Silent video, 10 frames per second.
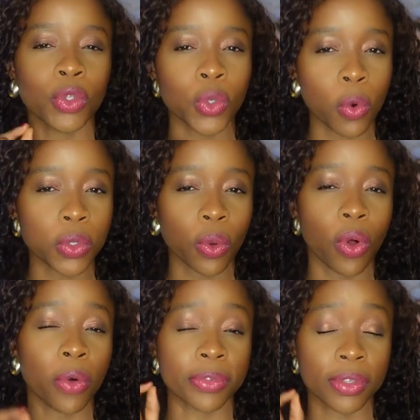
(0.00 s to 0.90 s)

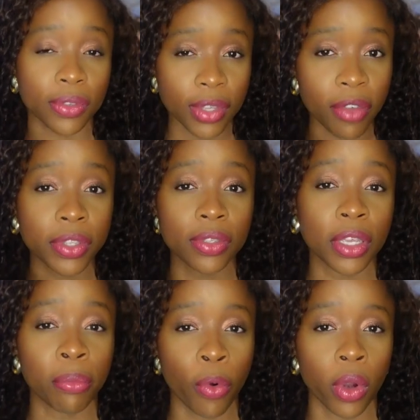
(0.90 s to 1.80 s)
total of
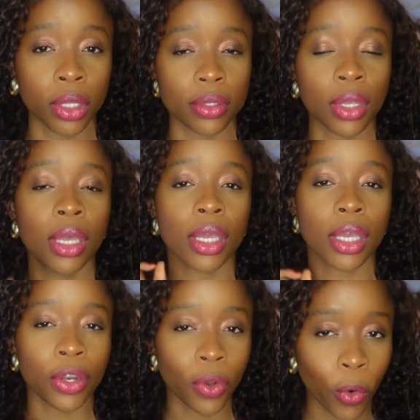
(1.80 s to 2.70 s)
70 points
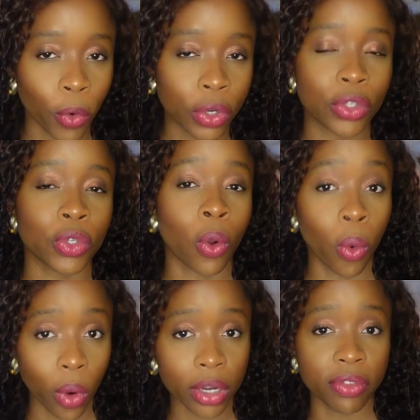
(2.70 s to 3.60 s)
in order to
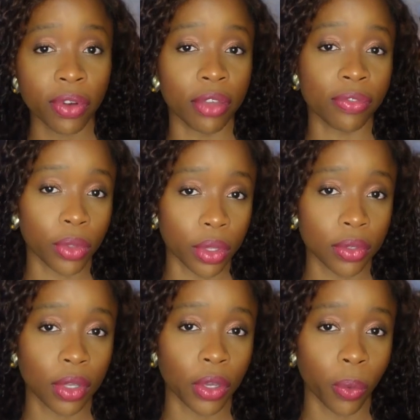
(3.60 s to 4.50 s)
qualify for the
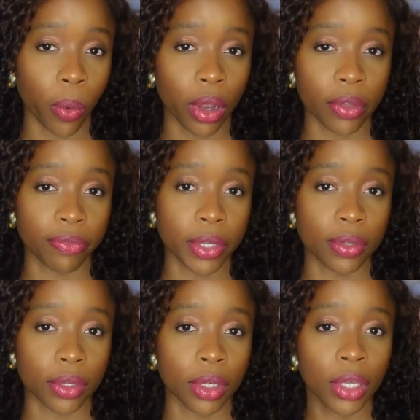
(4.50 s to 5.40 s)
skilled worker
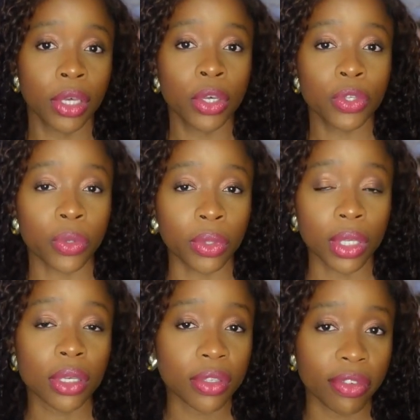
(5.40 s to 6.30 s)
visa. So
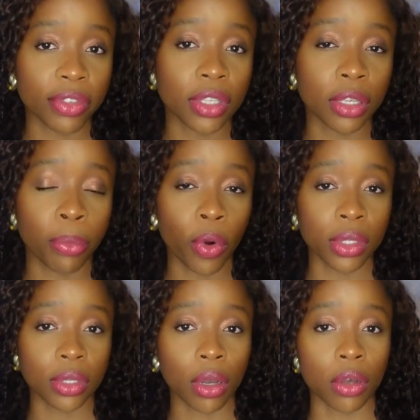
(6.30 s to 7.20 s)
these 70
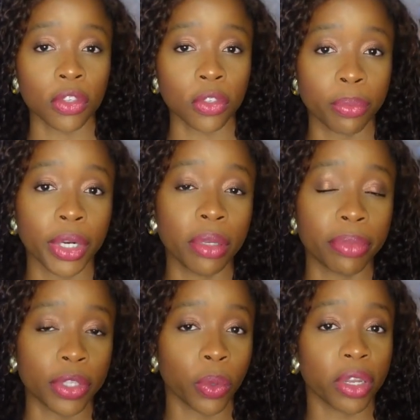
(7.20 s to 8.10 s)
points are split
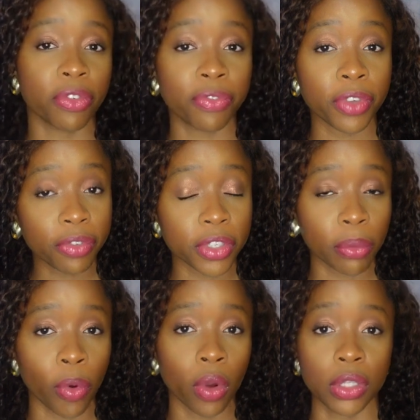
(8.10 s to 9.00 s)
between
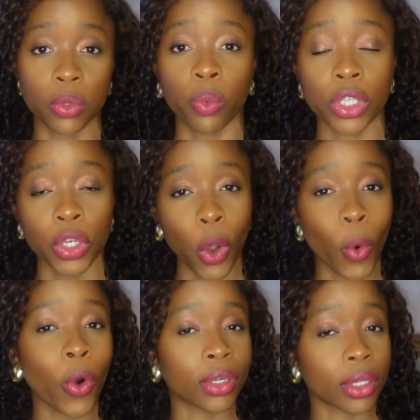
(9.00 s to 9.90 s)
50 points, which
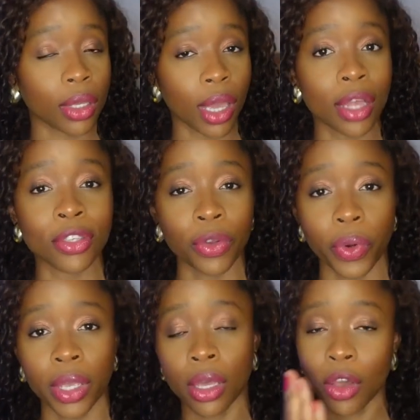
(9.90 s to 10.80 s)
go under the
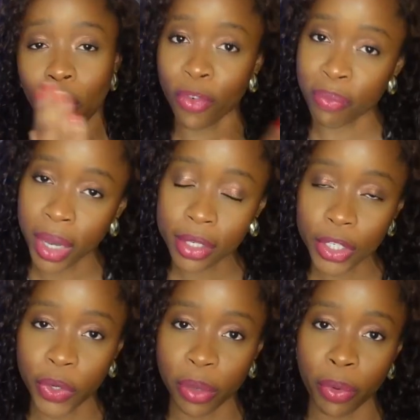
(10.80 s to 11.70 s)
category of
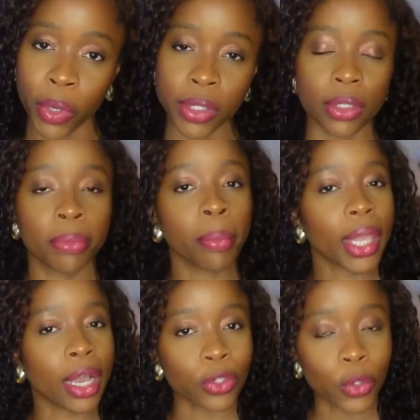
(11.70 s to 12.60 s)
mandatory points,
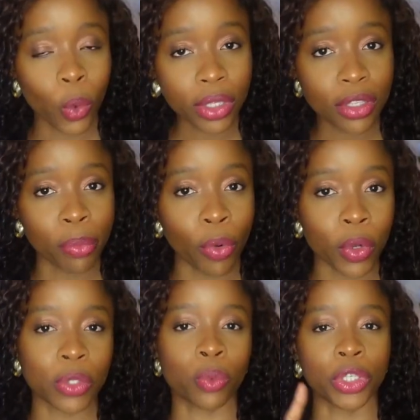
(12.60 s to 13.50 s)
and 20
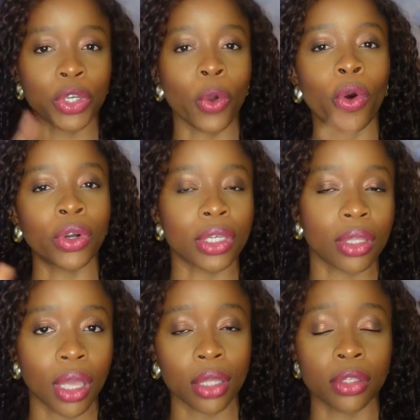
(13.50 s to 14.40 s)
points, which go under
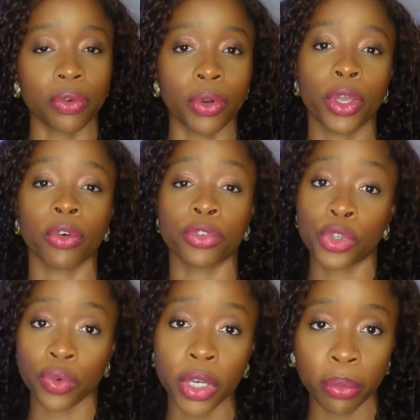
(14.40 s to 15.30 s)
the category of
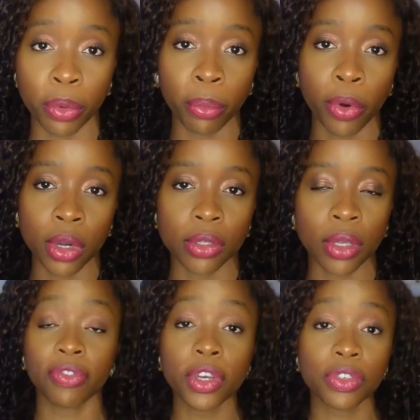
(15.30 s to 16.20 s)
tradable points.
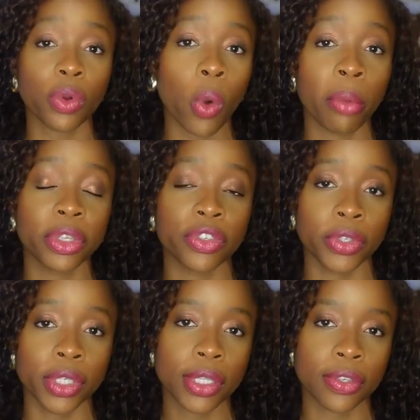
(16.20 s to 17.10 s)
The first requirement
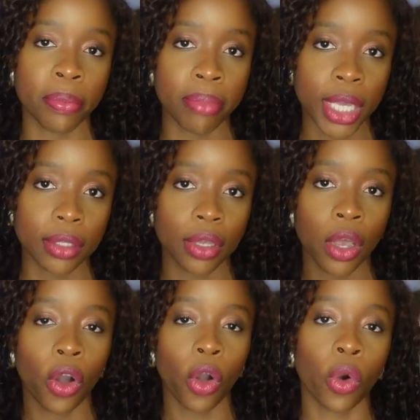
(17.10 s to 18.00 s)
you need to meet
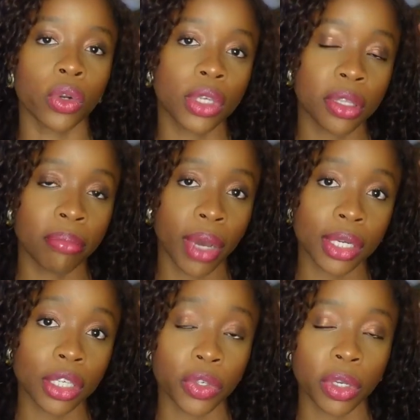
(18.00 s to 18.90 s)
under the
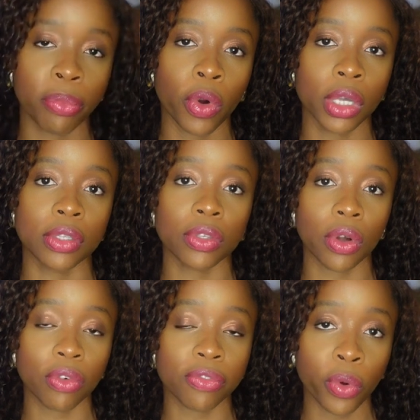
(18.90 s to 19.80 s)
mandatory points
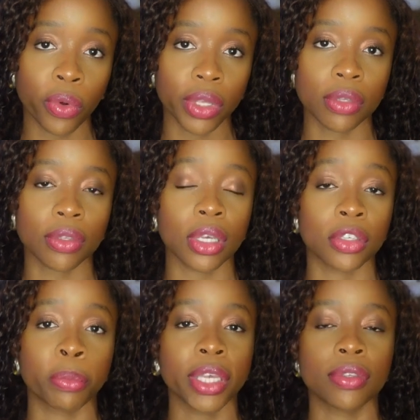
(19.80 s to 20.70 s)
for this
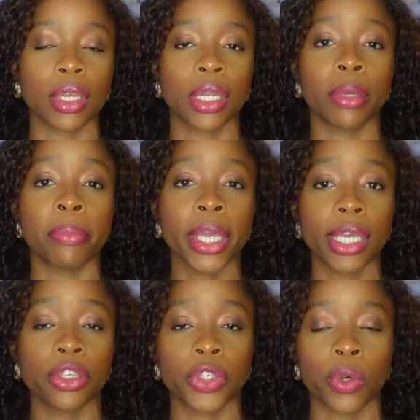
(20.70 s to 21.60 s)
is basically
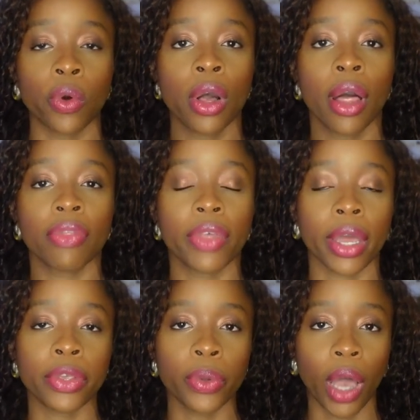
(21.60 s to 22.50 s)
making sure
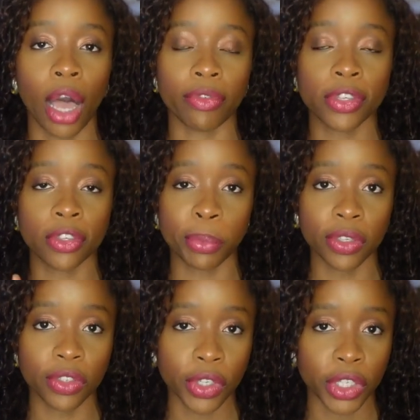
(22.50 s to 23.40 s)
that you have
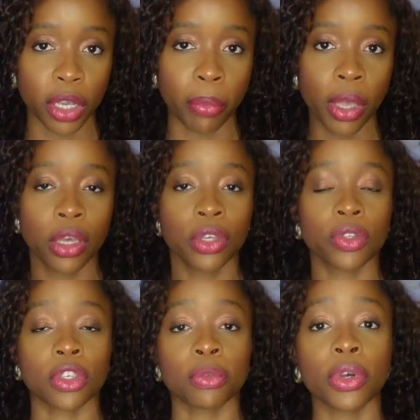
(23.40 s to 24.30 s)
sponsorship.
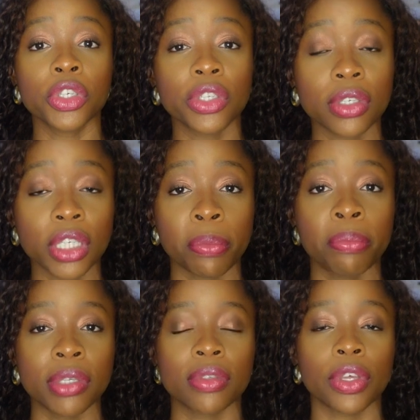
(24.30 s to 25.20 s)
So sponsorship
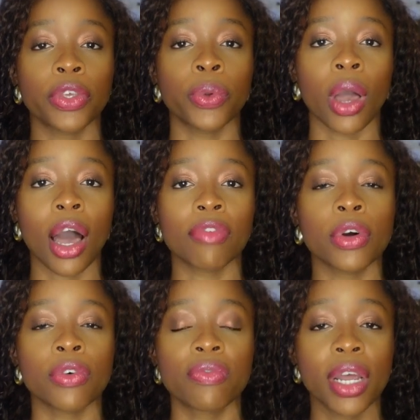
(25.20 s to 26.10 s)
means that you have
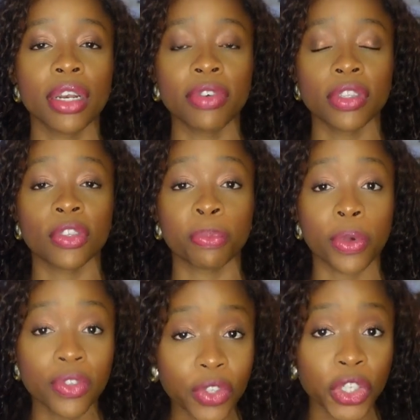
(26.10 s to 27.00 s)
a relevant
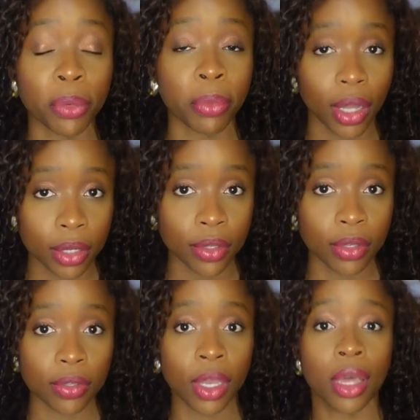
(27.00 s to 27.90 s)
sponsorship license